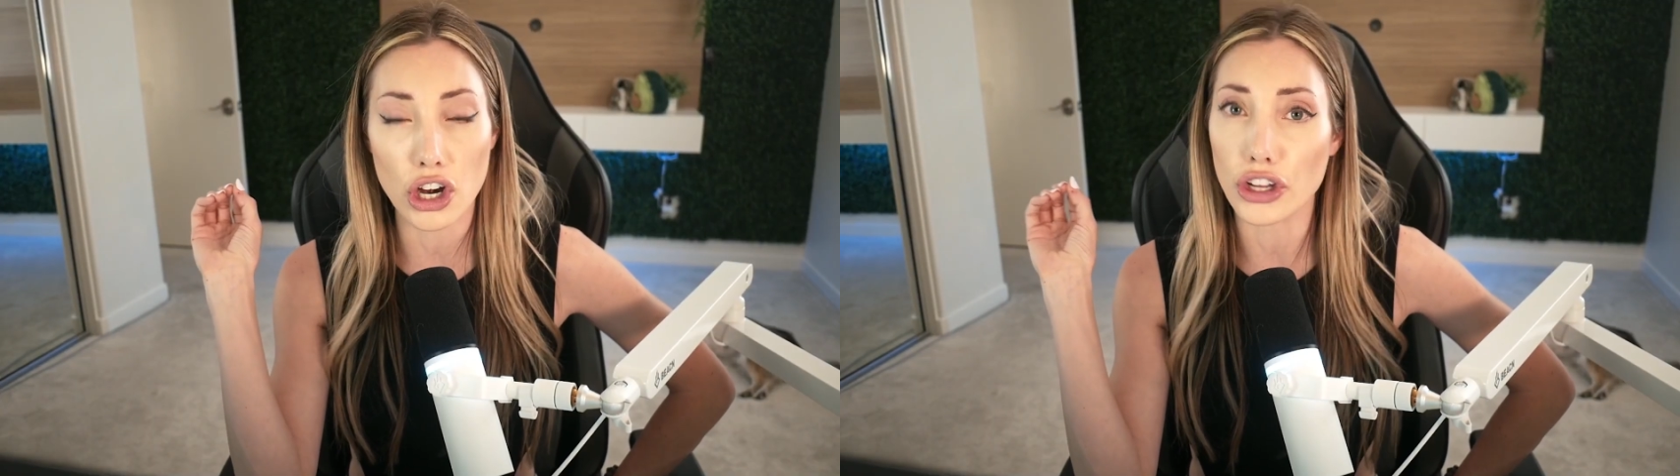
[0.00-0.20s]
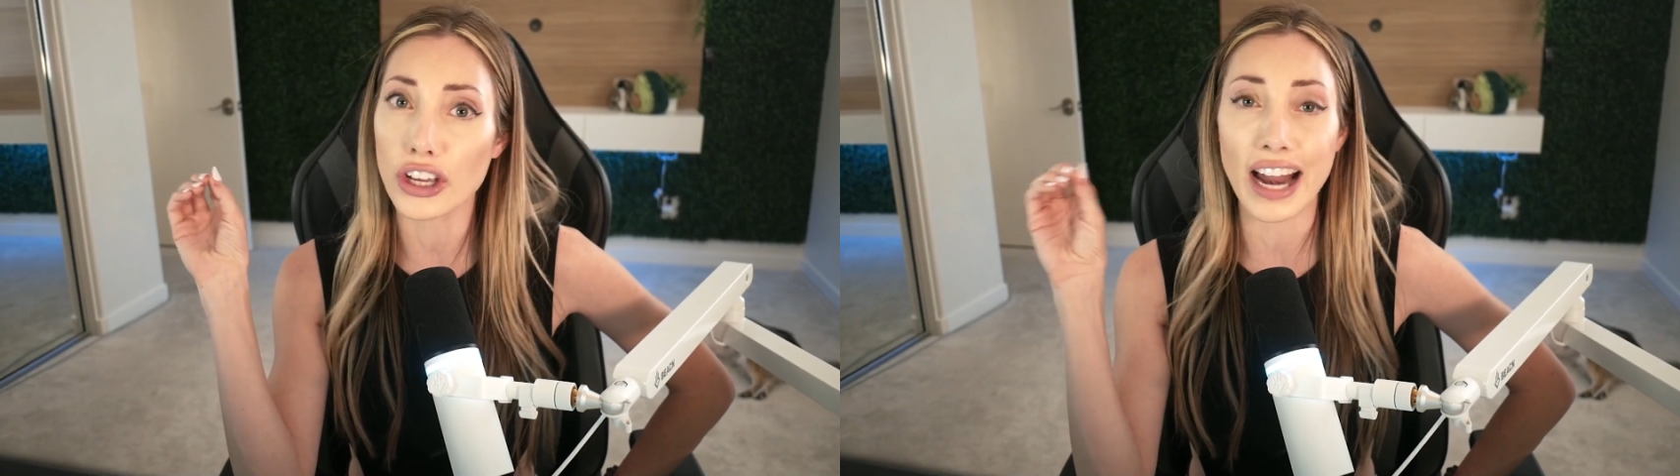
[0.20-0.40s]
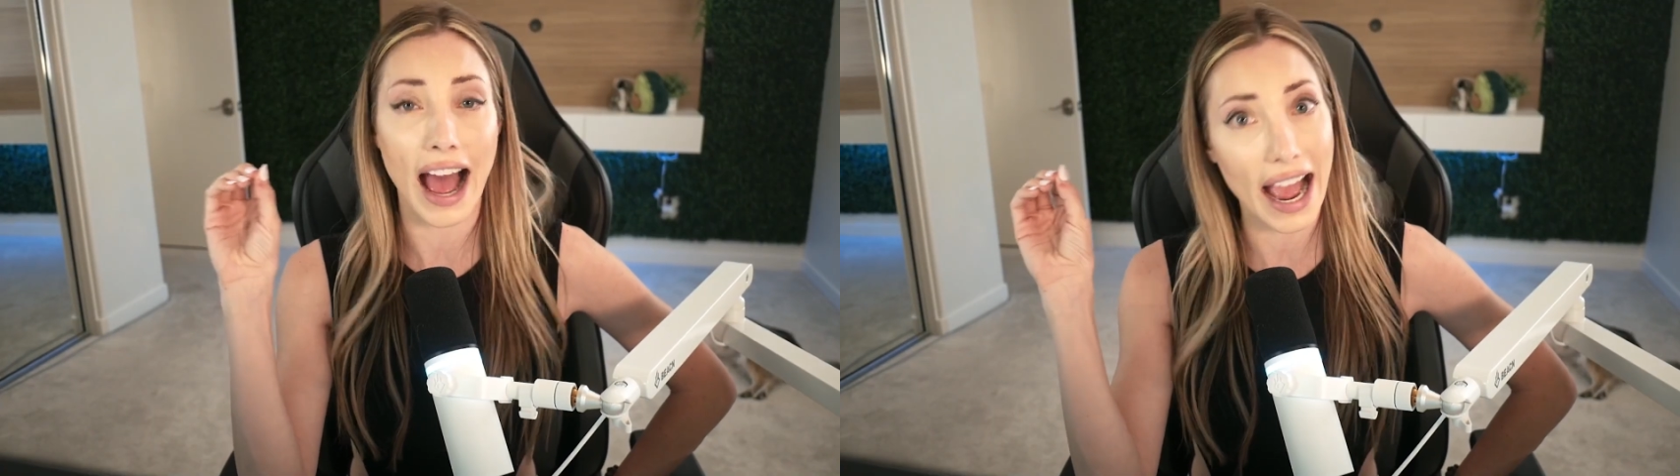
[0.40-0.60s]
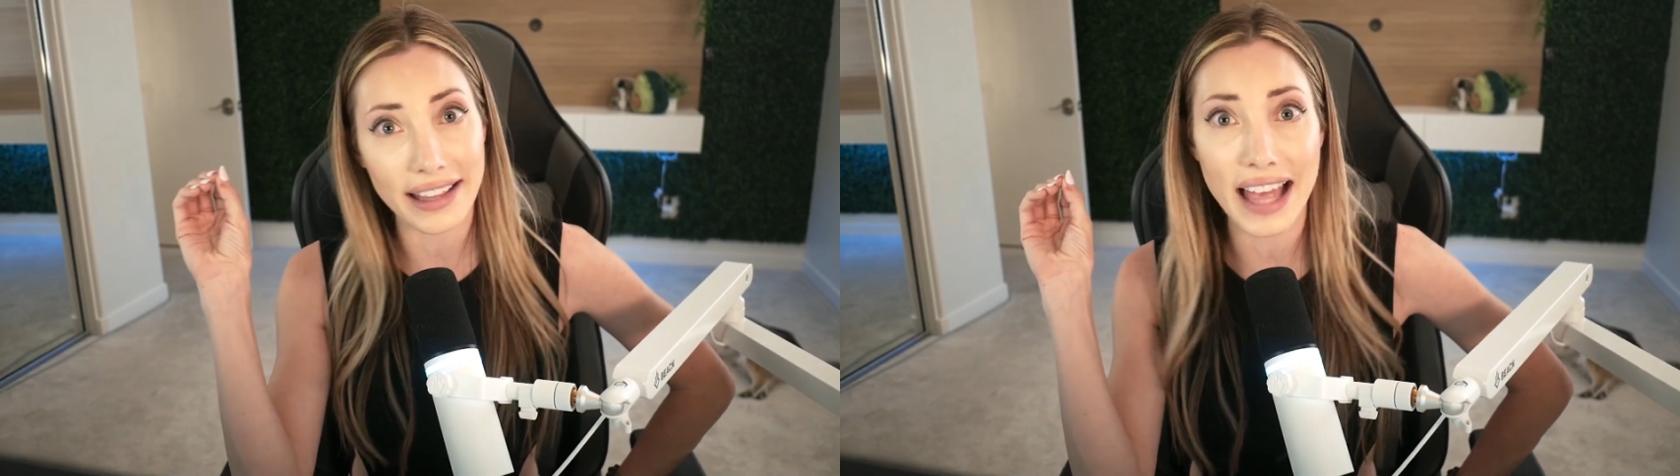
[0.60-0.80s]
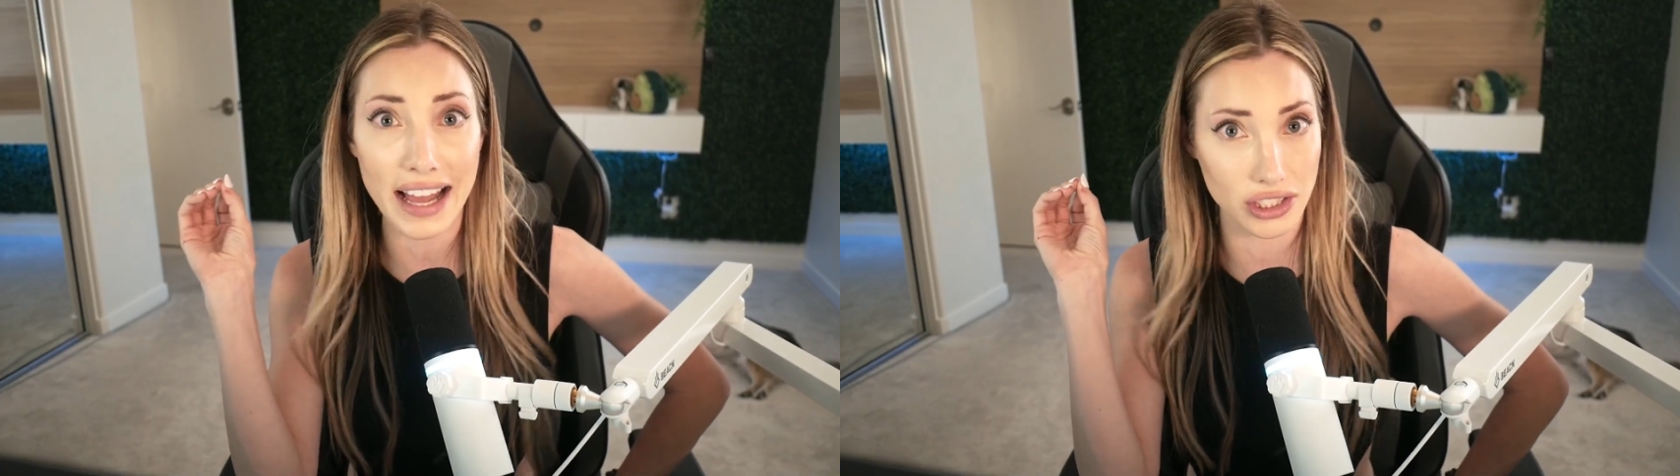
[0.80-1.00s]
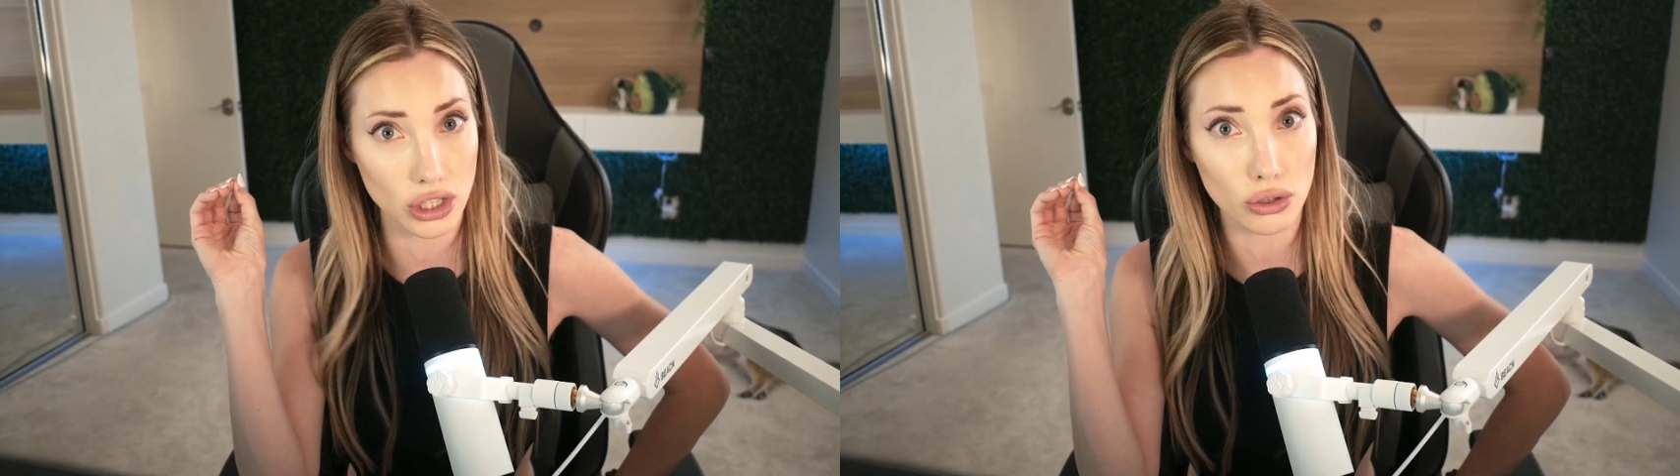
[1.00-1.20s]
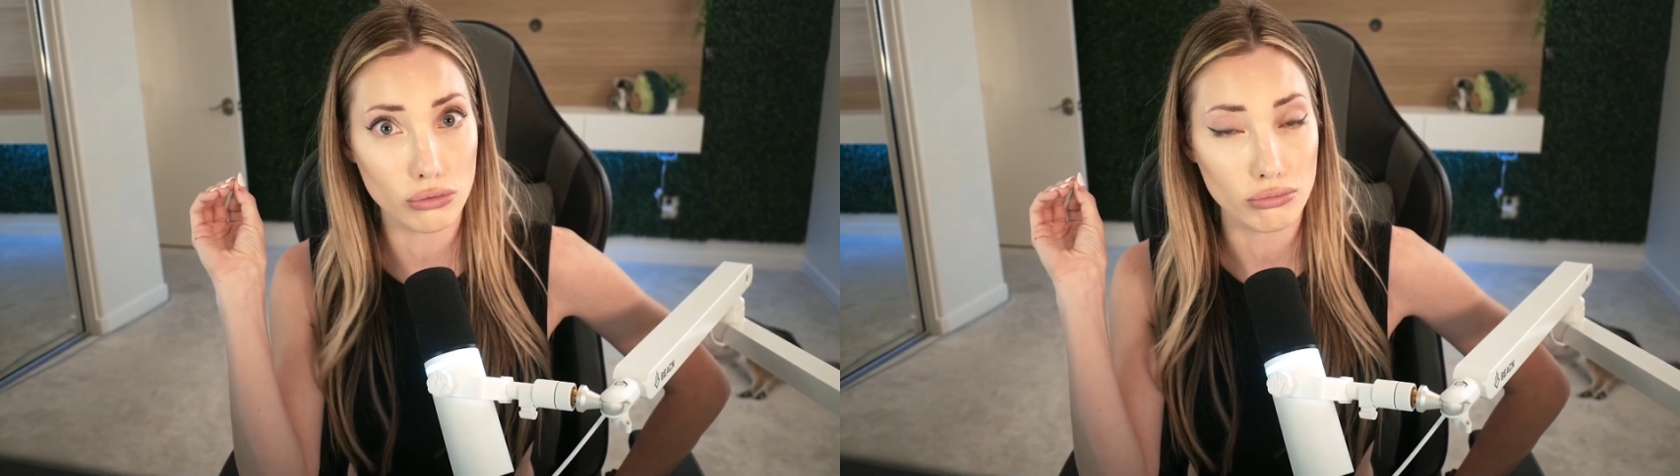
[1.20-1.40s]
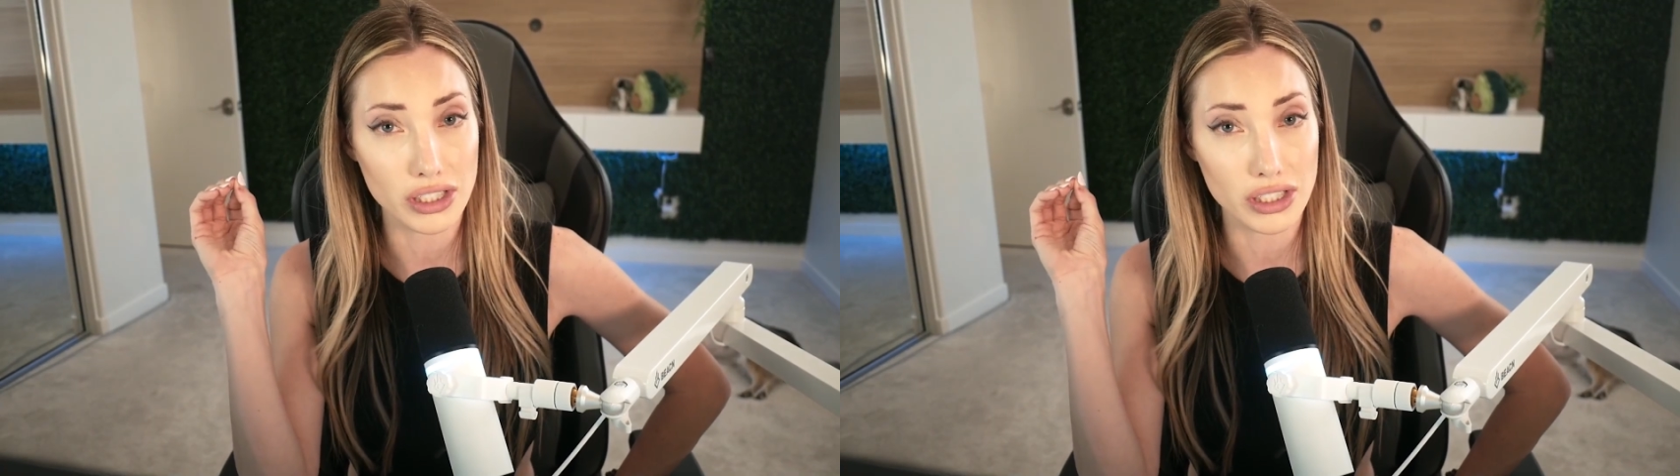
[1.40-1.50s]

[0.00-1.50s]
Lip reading: Are you gonna hide that too,